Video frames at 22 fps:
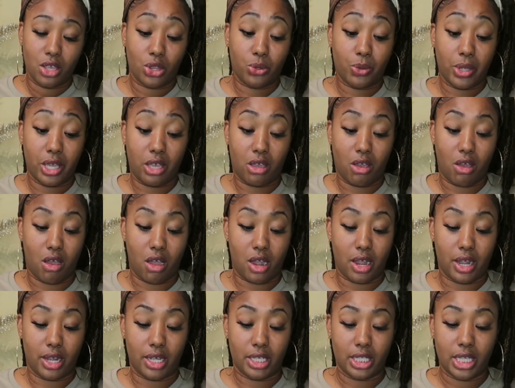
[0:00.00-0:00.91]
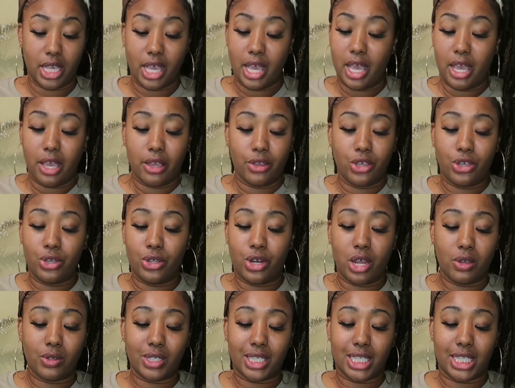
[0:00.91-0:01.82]
three cards. You
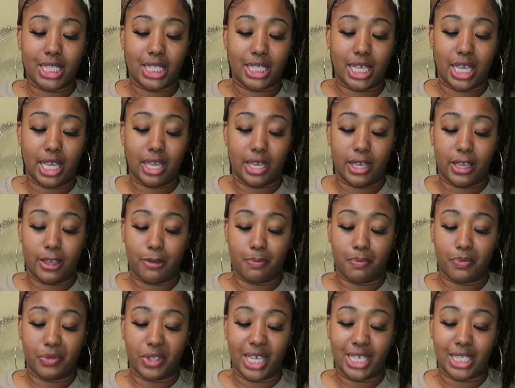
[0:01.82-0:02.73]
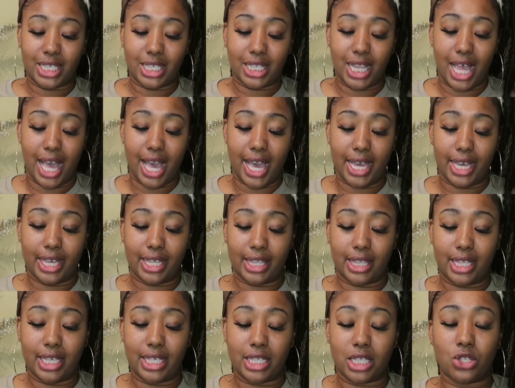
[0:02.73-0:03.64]
don't see it. It's
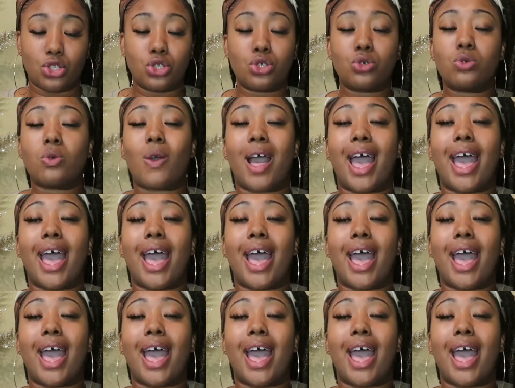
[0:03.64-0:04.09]
like this new